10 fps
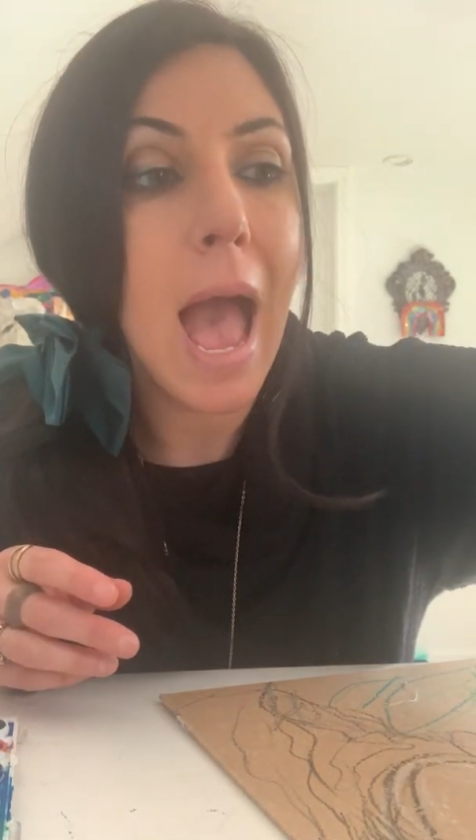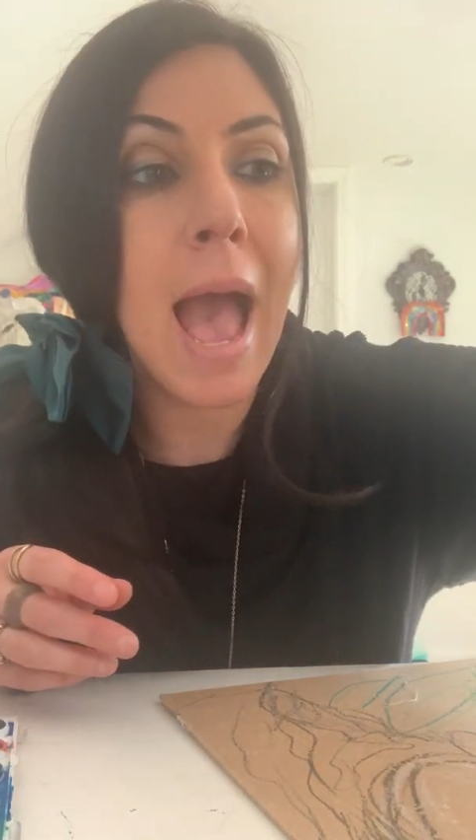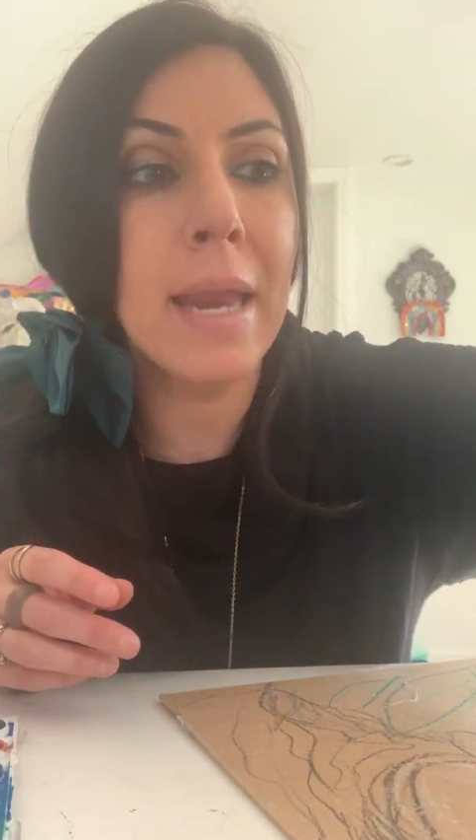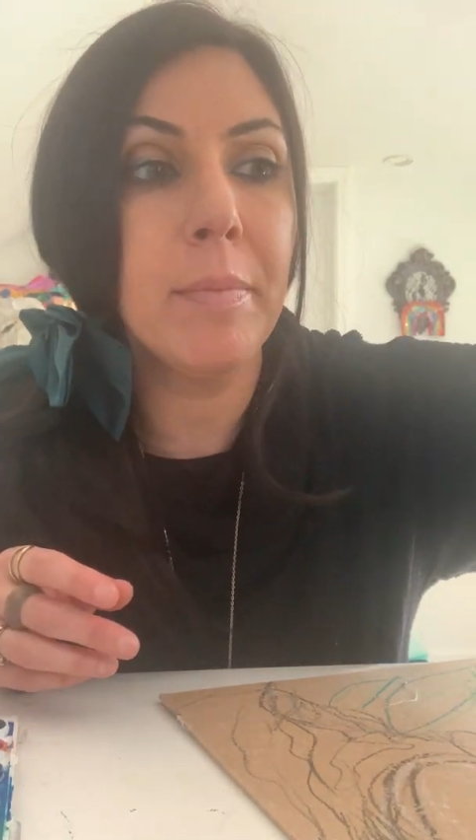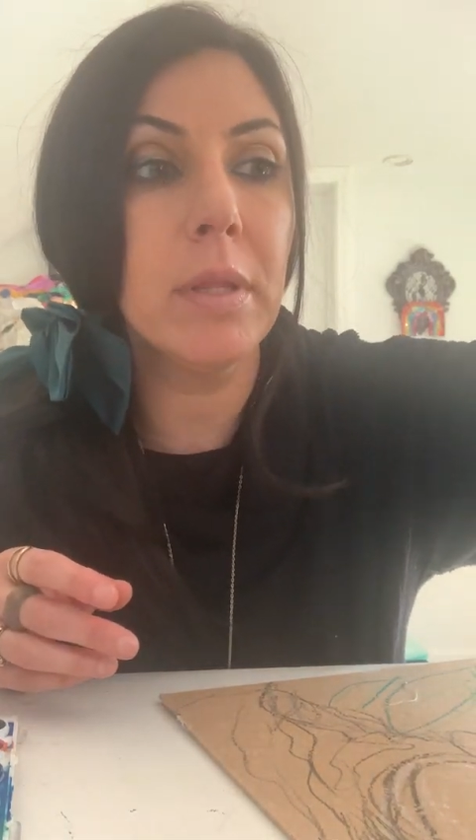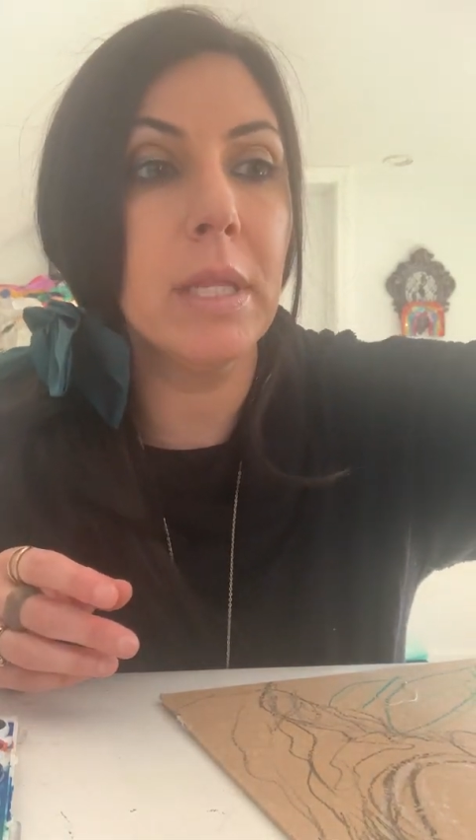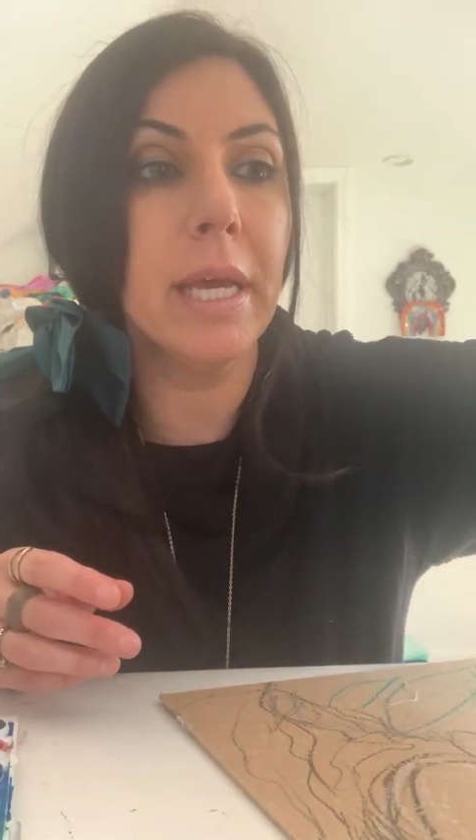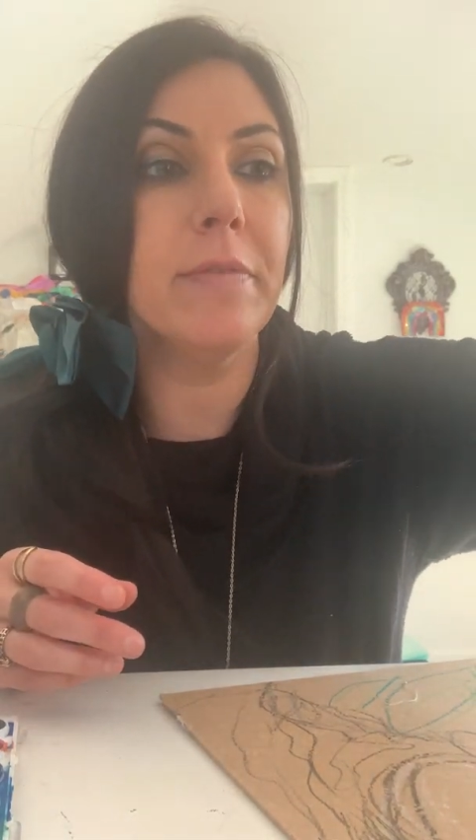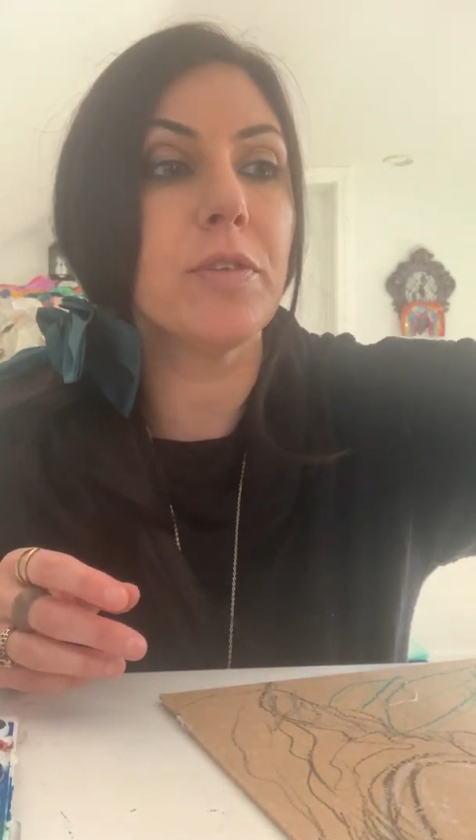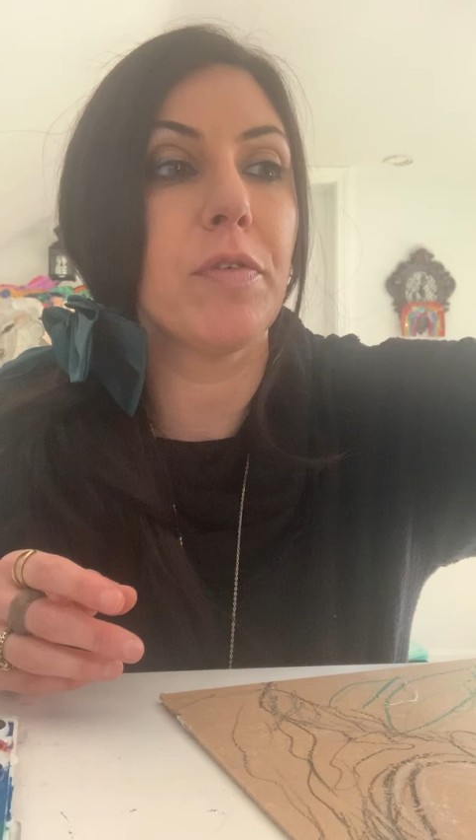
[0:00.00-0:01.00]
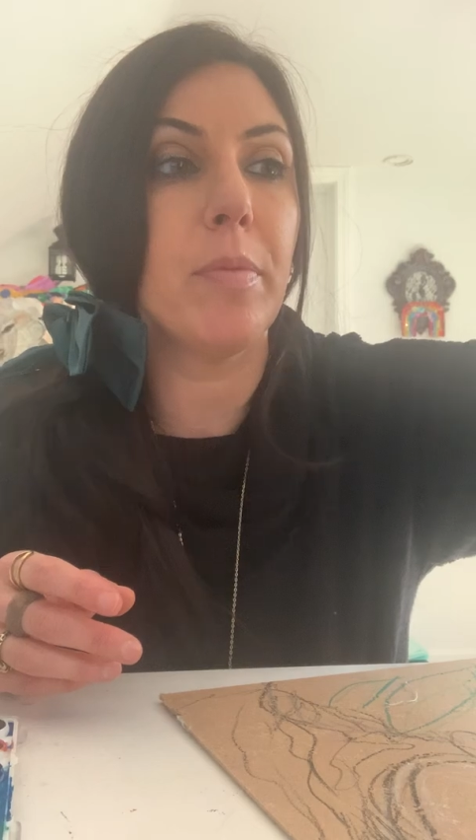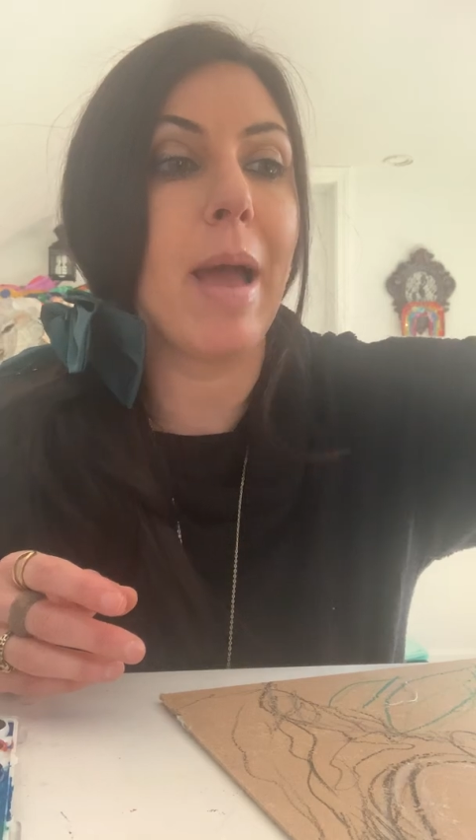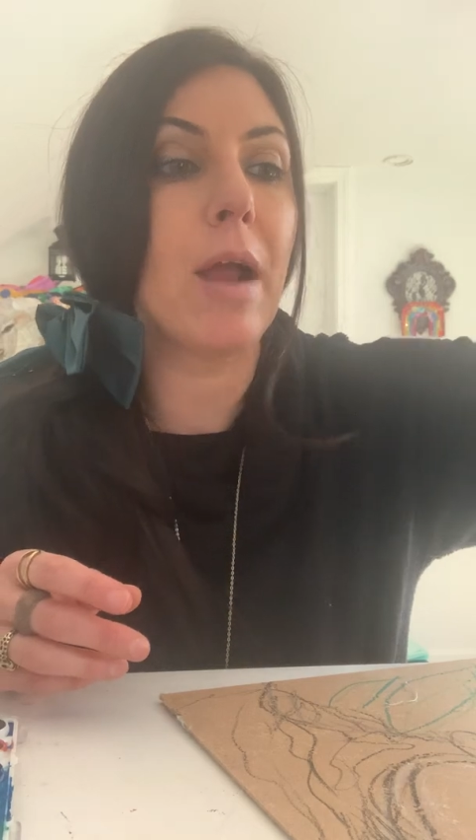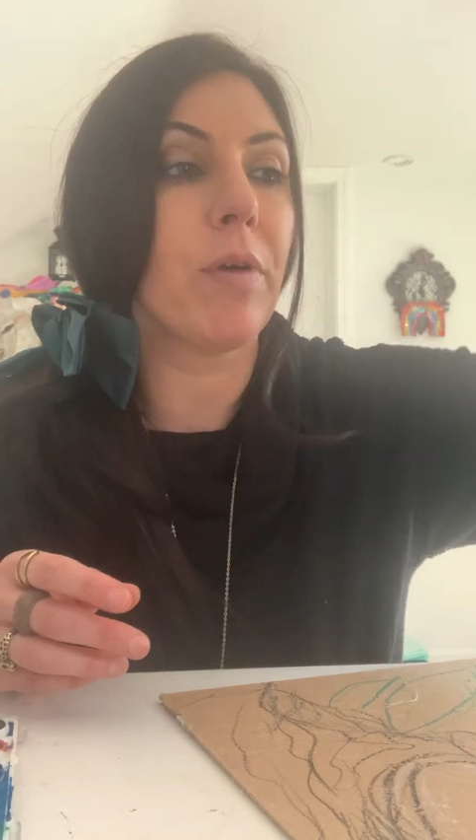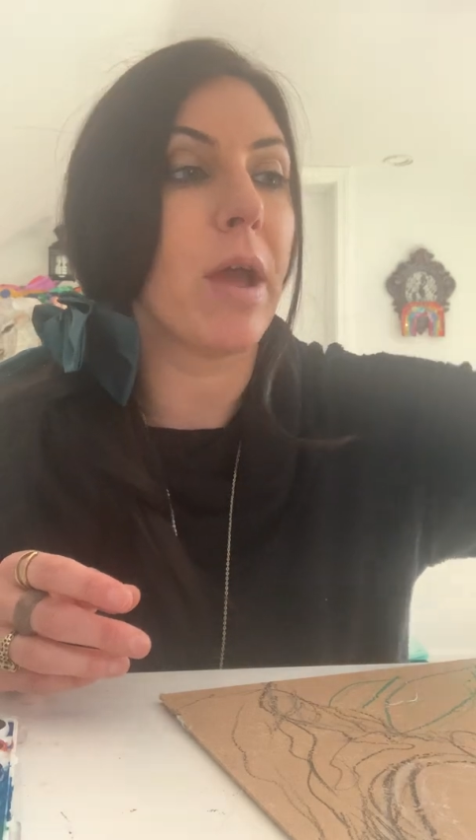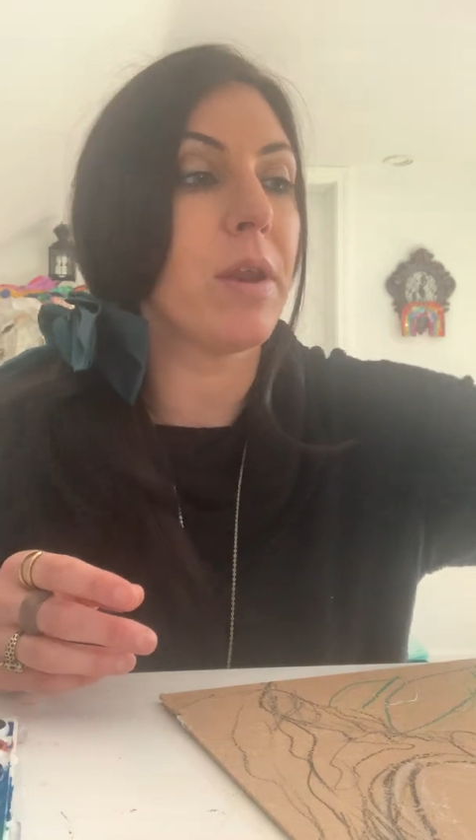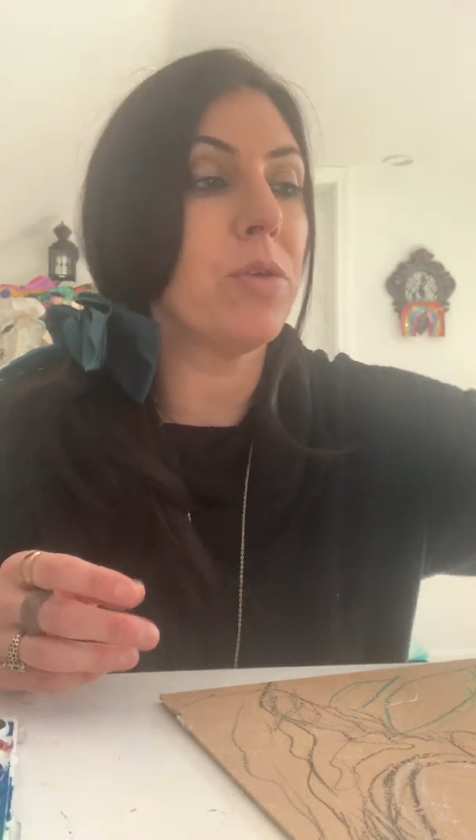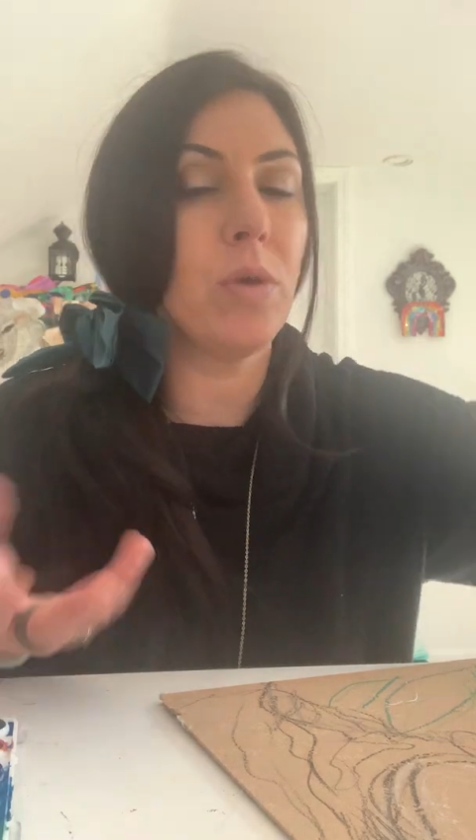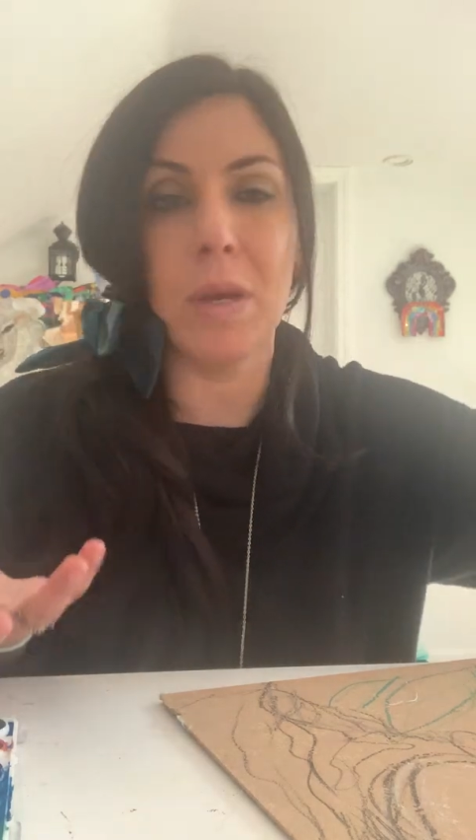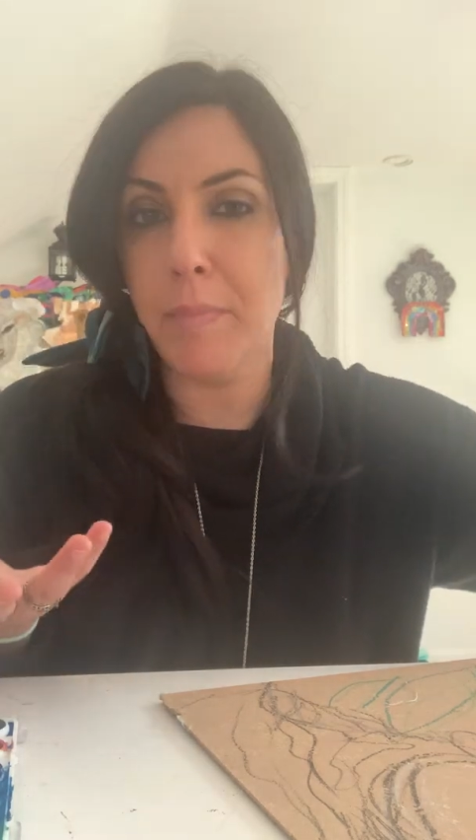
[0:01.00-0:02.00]
animal lives for the background, and
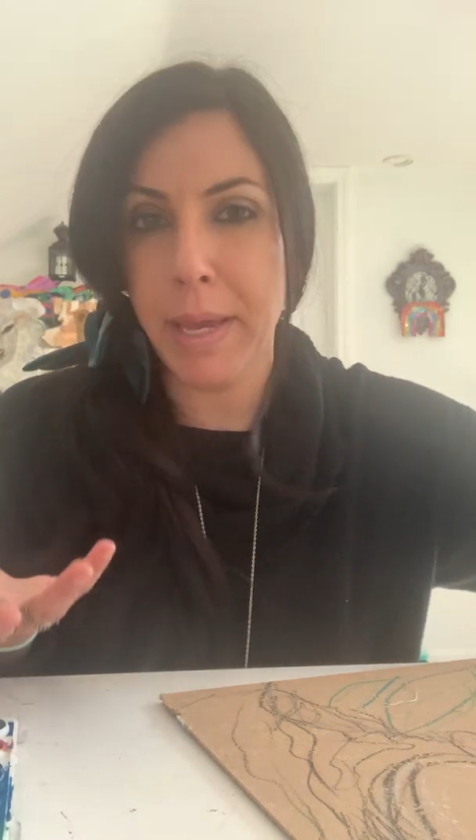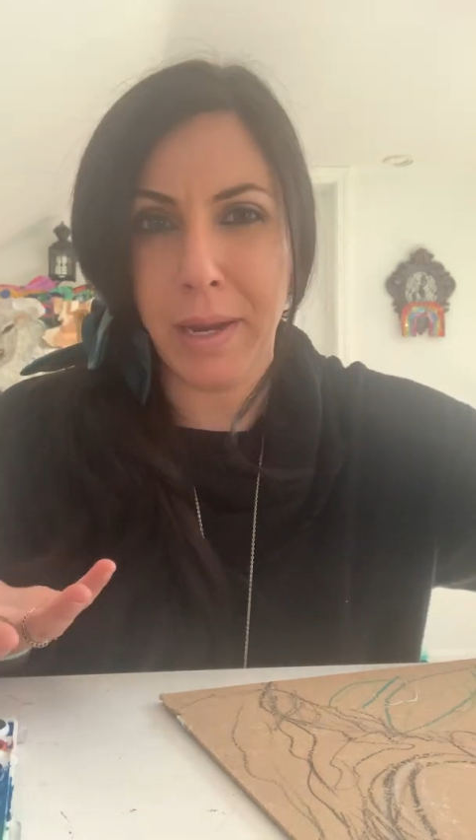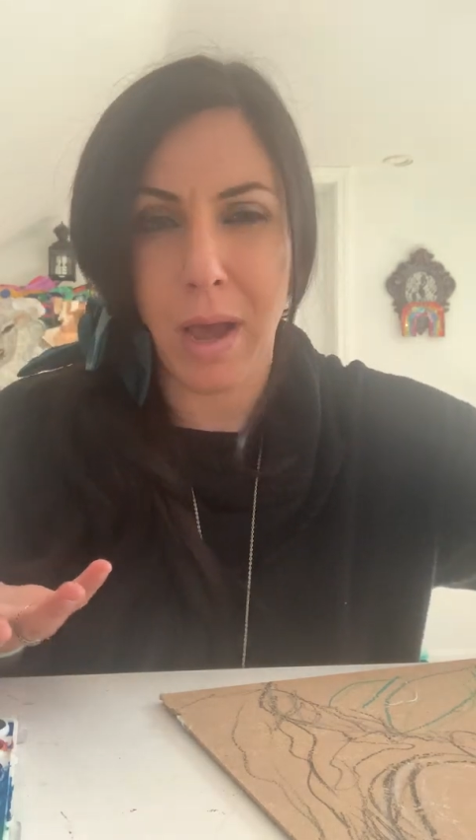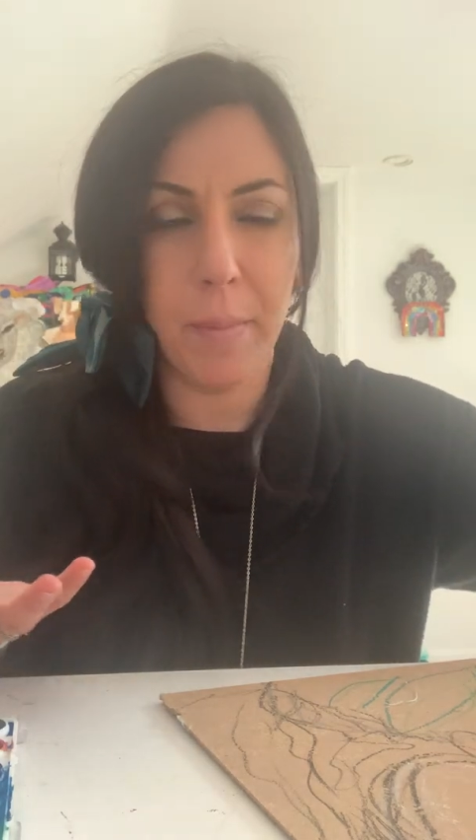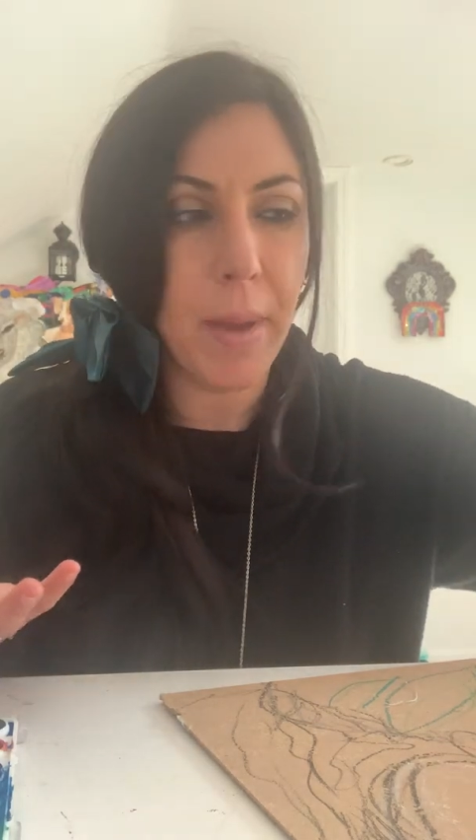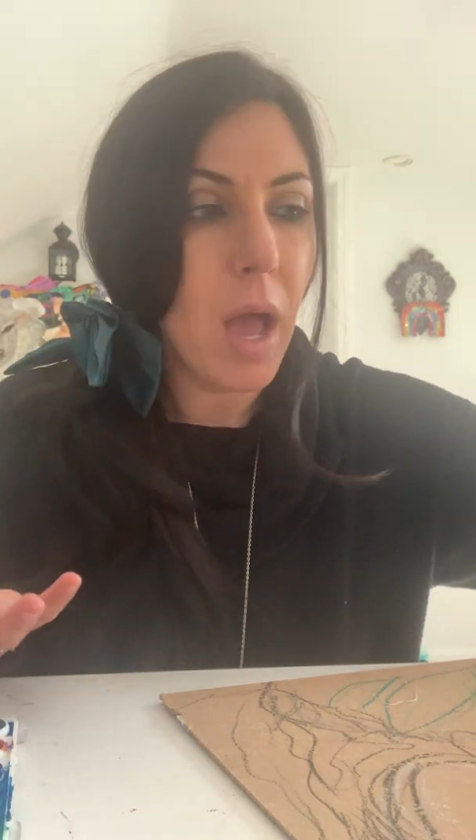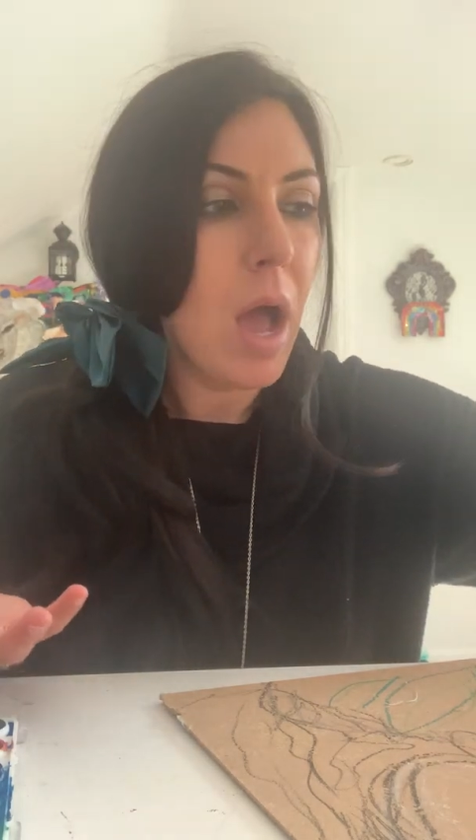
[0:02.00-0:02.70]
you can make it up.